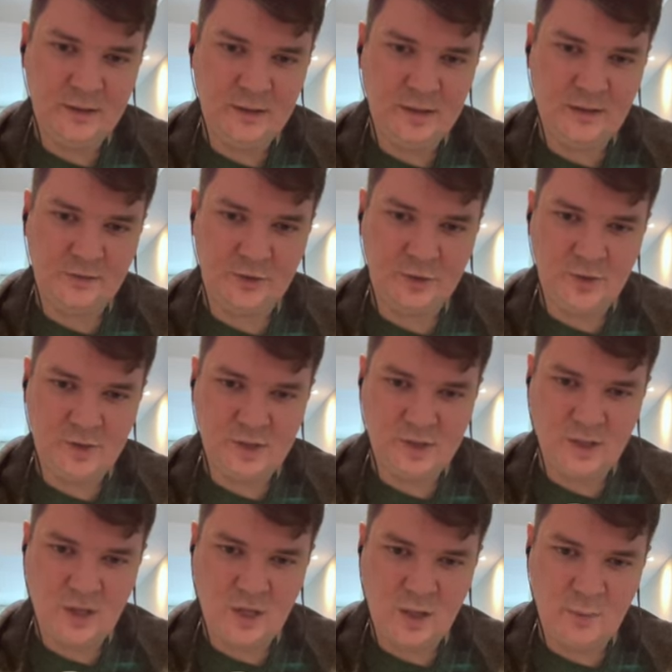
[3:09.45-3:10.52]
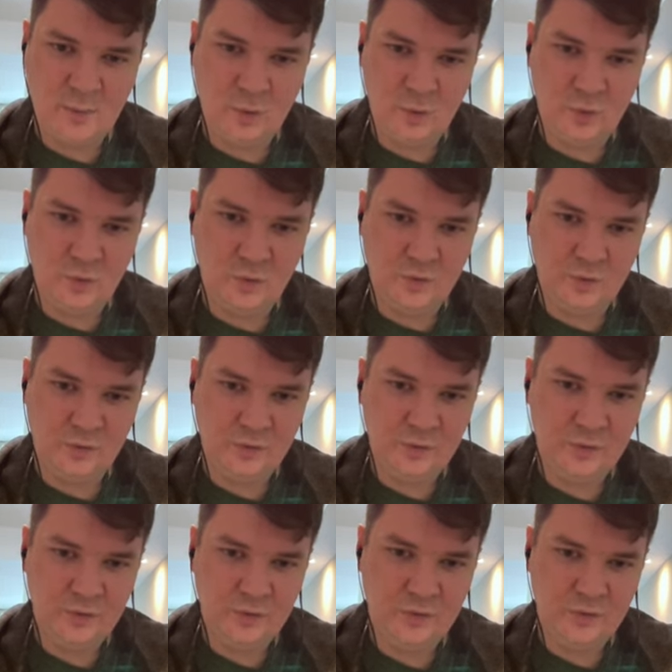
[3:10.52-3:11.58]
after some of
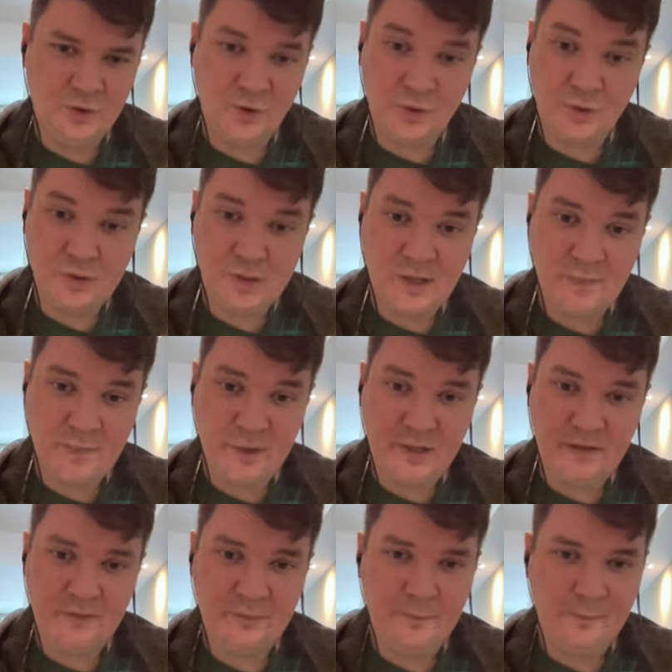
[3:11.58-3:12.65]
shorts, I believe.